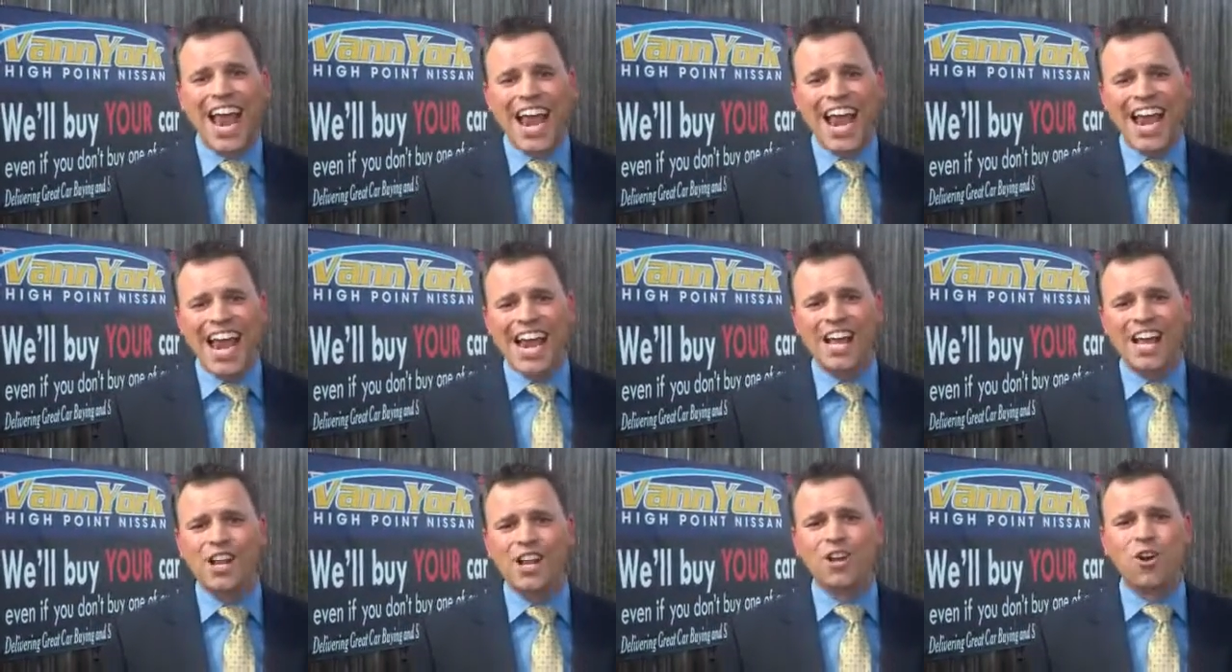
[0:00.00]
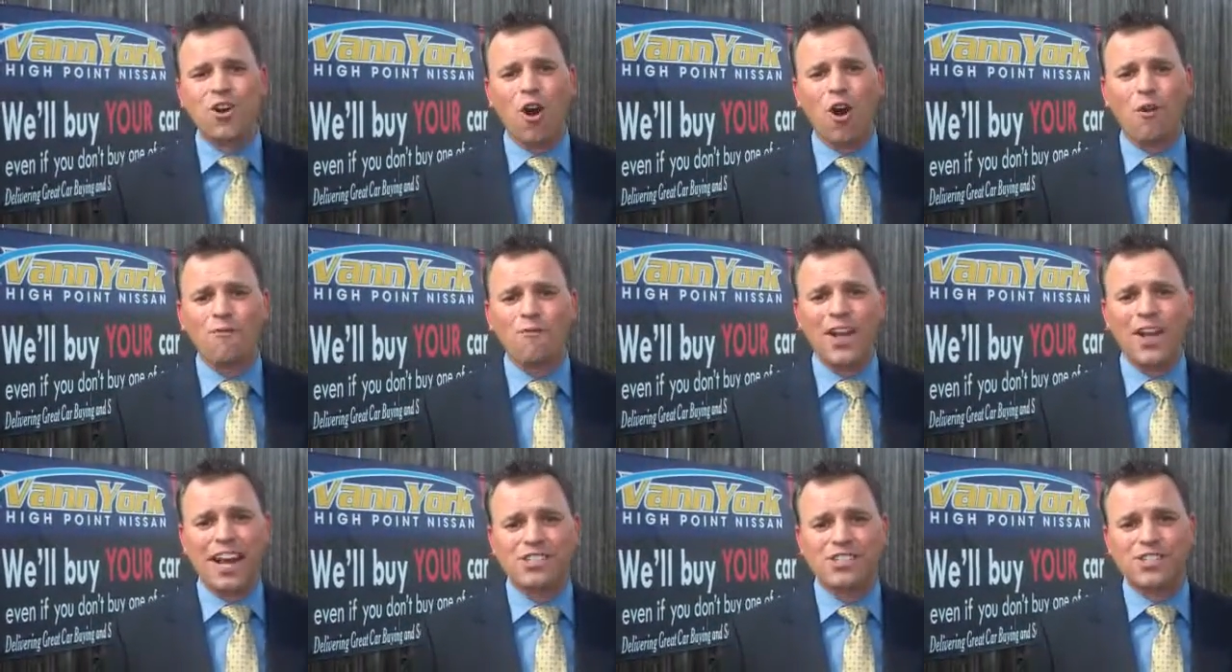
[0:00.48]
and a
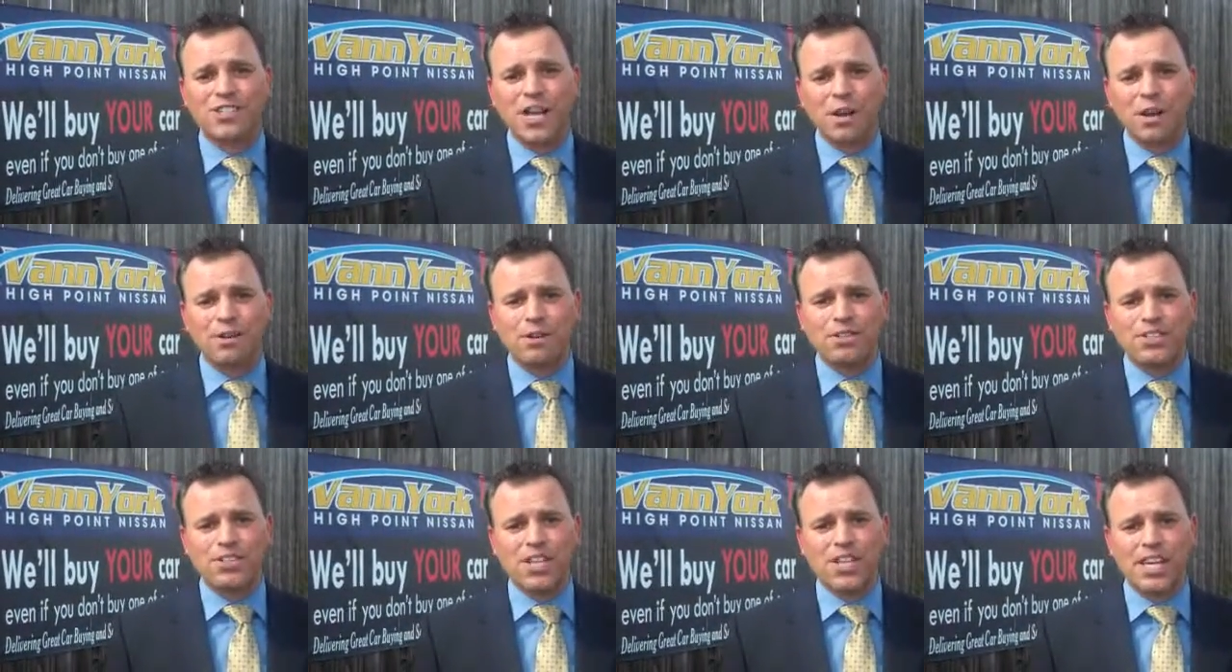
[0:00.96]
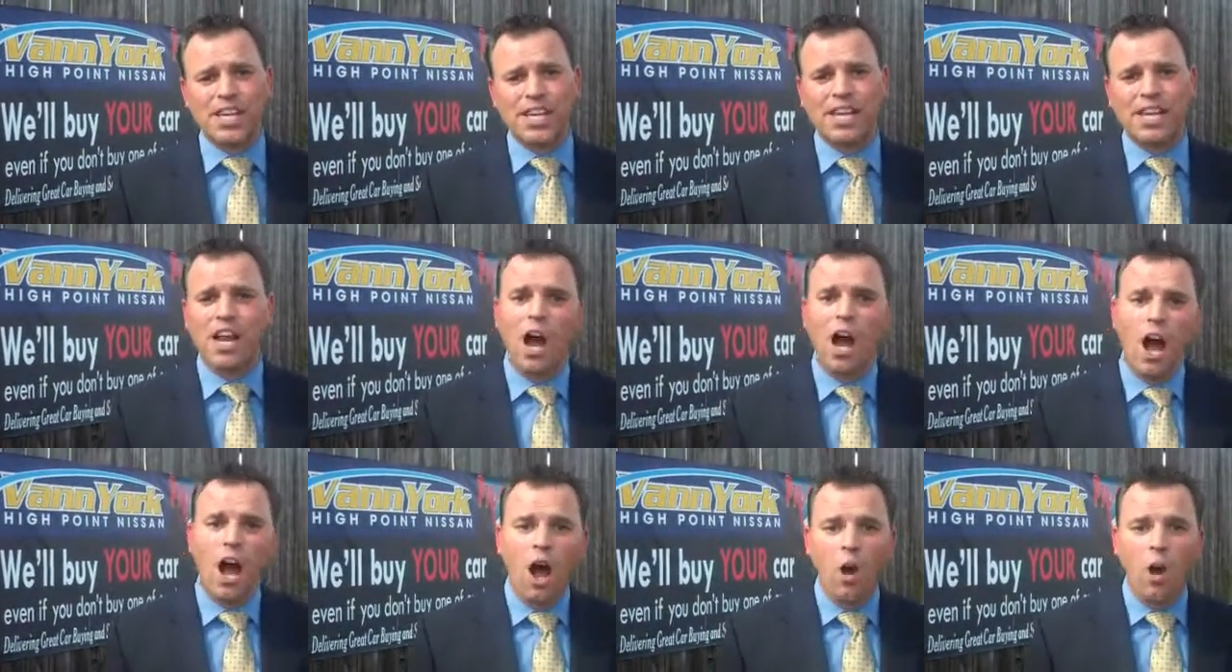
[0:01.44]
Carfax guarantee.